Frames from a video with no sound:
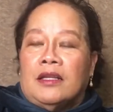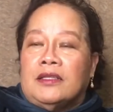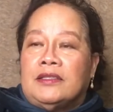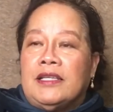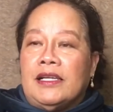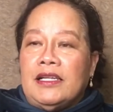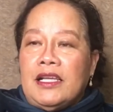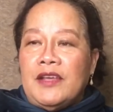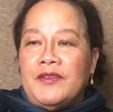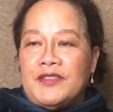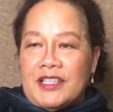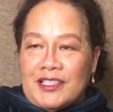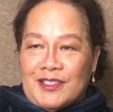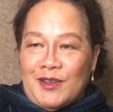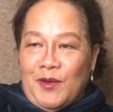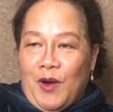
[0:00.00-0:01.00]
the leaves
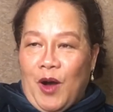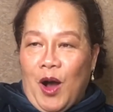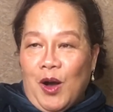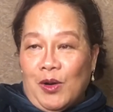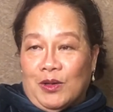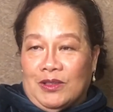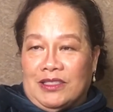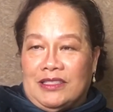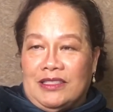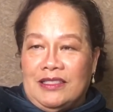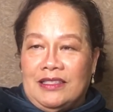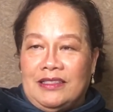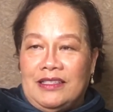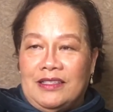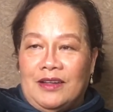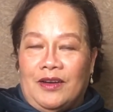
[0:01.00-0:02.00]
is so old.
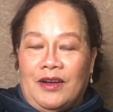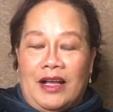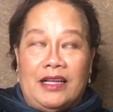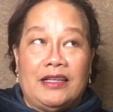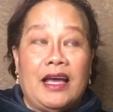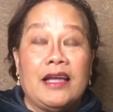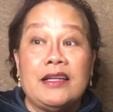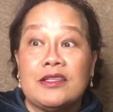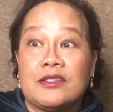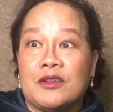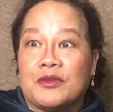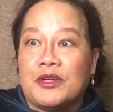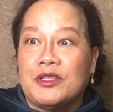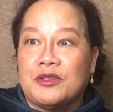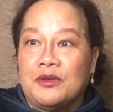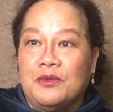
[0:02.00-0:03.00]
You know, and that is the
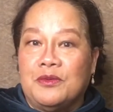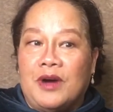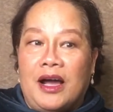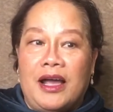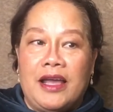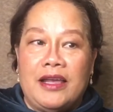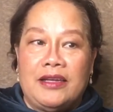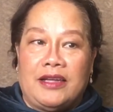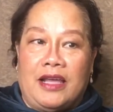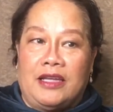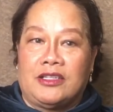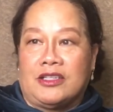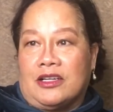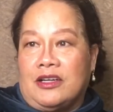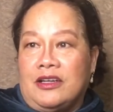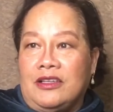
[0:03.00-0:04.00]
reason why they
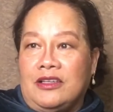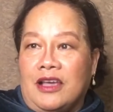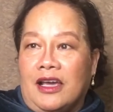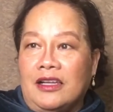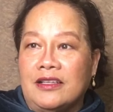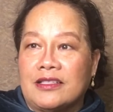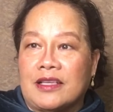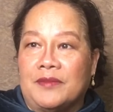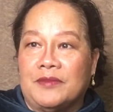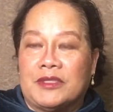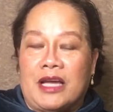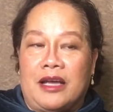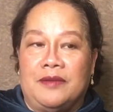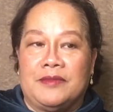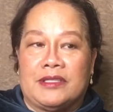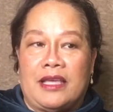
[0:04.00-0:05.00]
turn yellow
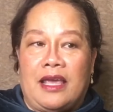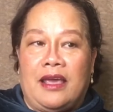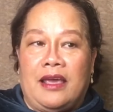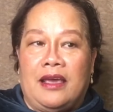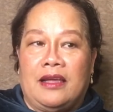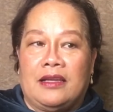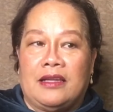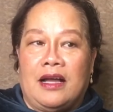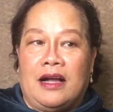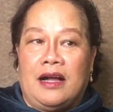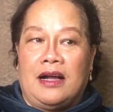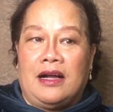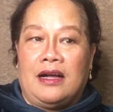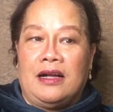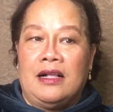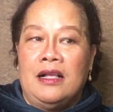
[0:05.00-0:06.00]
sometimes. And
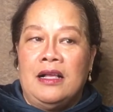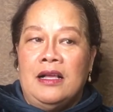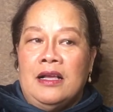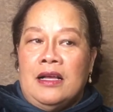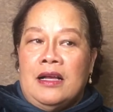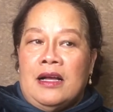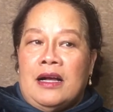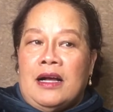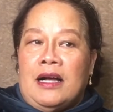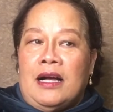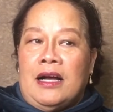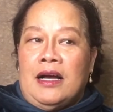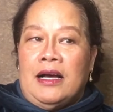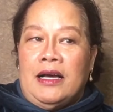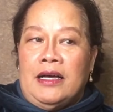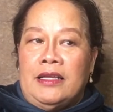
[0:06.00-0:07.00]
uh,
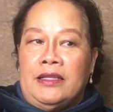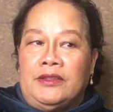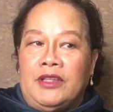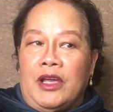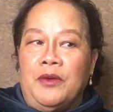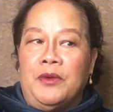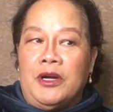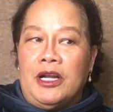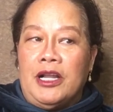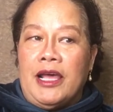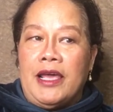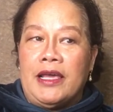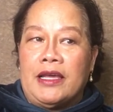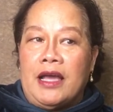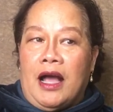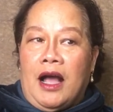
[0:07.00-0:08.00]
uh, they were
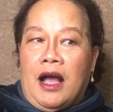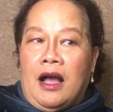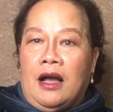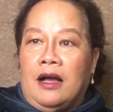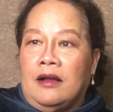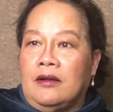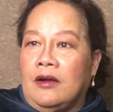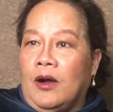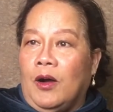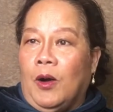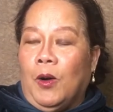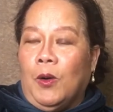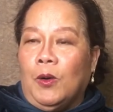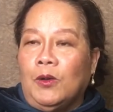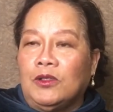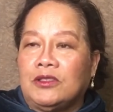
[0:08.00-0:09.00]
like uh,
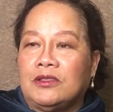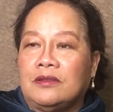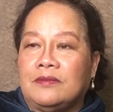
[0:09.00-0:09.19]
old